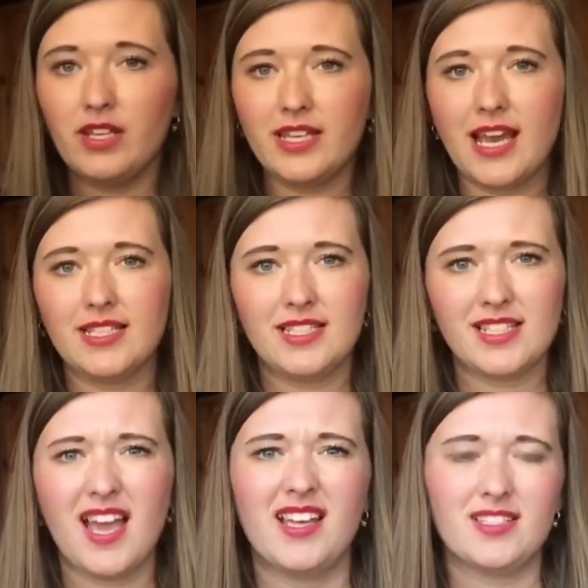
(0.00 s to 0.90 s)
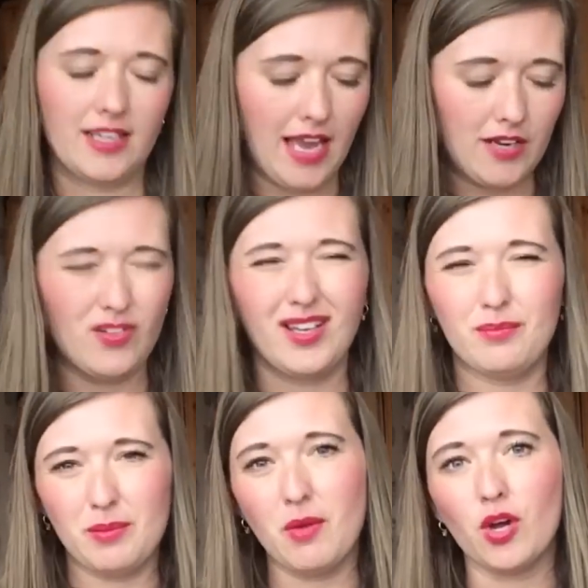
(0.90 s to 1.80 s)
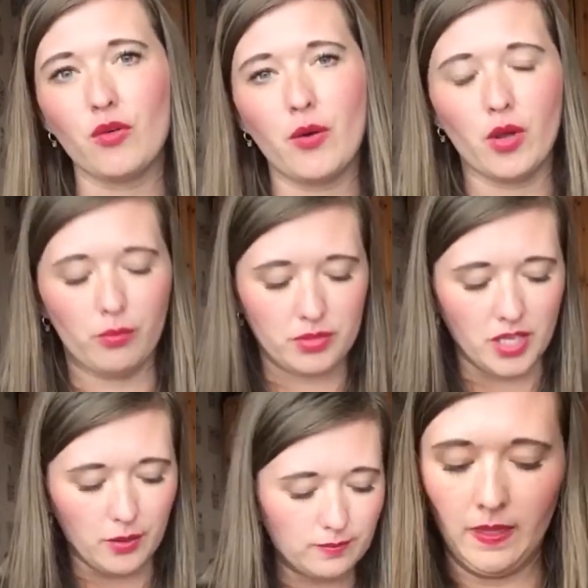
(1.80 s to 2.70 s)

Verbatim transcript: really nice designs and kind of a little bit more grown up, so.